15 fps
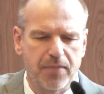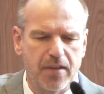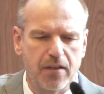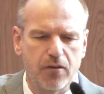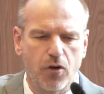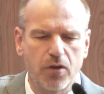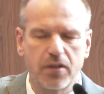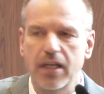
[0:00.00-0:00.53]

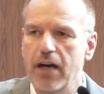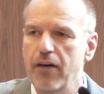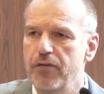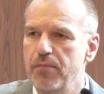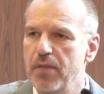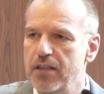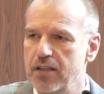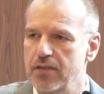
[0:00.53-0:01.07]
The
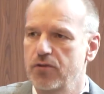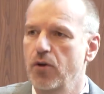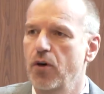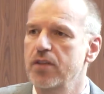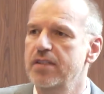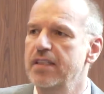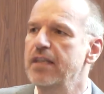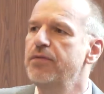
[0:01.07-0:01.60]
non-tariff measures
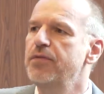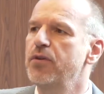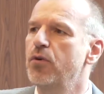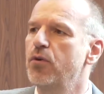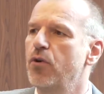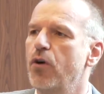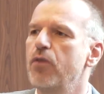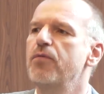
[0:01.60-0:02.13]
cost, if
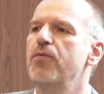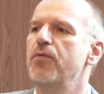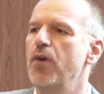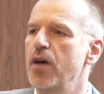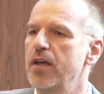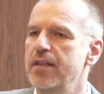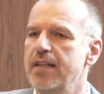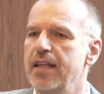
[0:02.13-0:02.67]
you
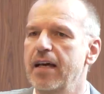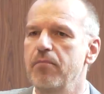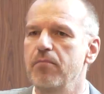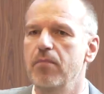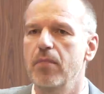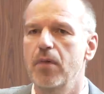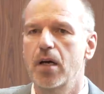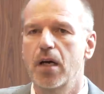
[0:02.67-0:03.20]
convert
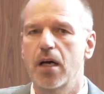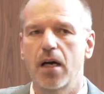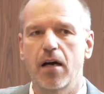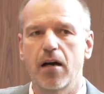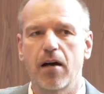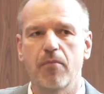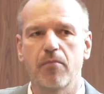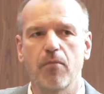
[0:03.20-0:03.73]
them
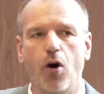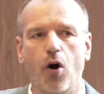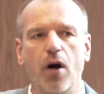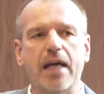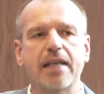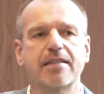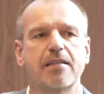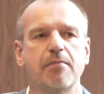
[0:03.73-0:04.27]

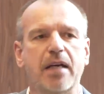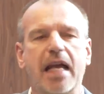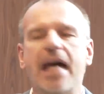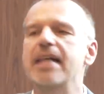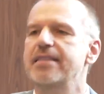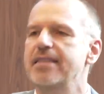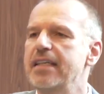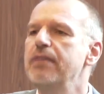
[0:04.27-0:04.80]
or estimate
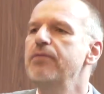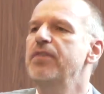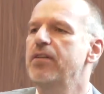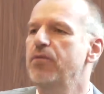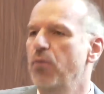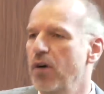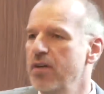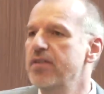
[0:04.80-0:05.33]
as if
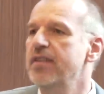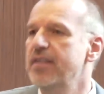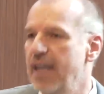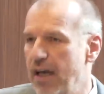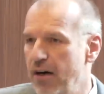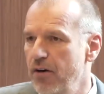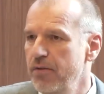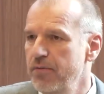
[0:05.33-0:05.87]
it was a
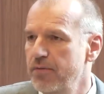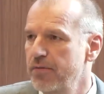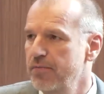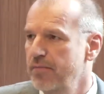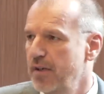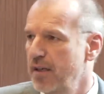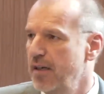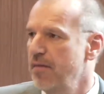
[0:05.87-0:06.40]
tariff,
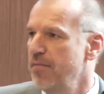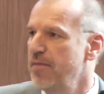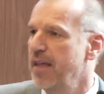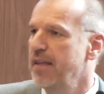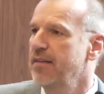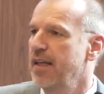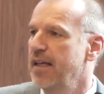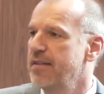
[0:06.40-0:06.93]

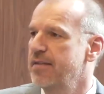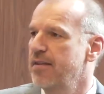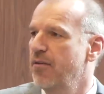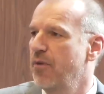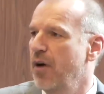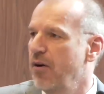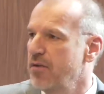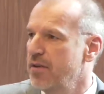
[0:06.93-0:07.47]
then that's
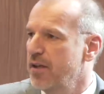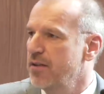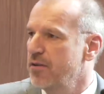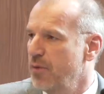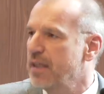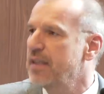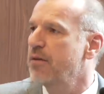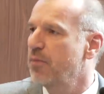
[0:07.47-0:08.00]
around
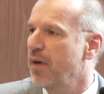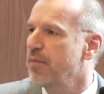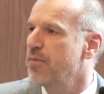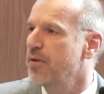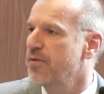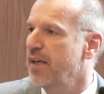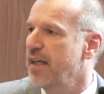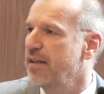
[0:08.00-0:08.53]
21%.
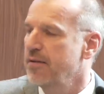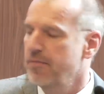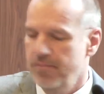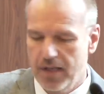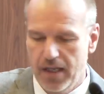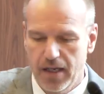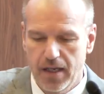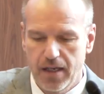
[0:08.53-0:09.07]

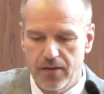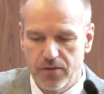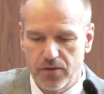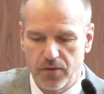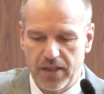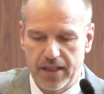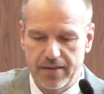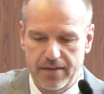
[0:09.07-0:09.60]

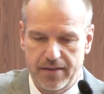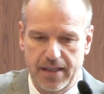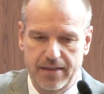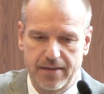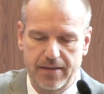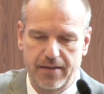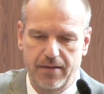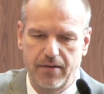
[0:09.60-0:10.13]
So that's
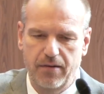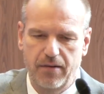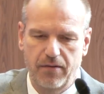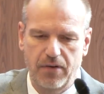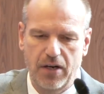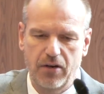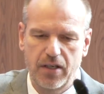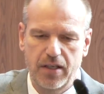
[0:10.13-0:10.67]
a
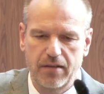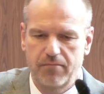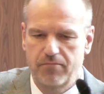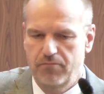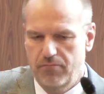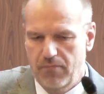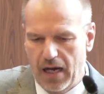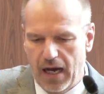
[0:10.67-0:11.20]
very
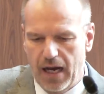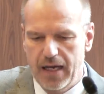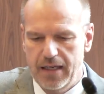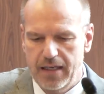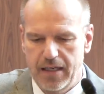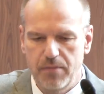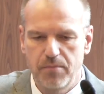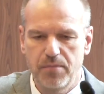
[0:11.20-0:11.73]

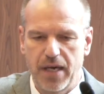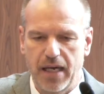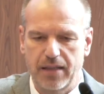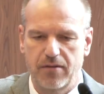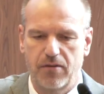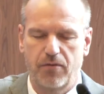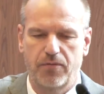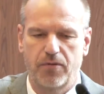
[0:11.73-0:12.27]
high
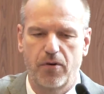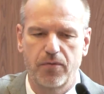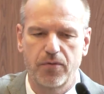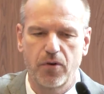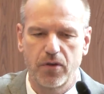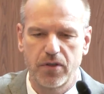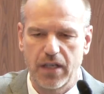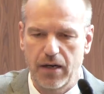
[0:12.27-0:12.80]
impact of
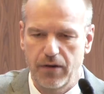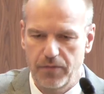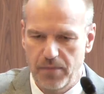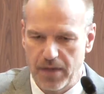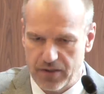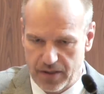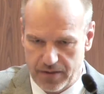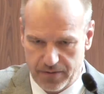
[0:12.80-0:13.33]
non-tariff
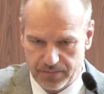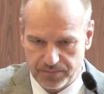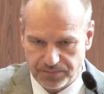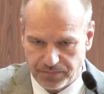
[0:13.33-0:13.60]
measures.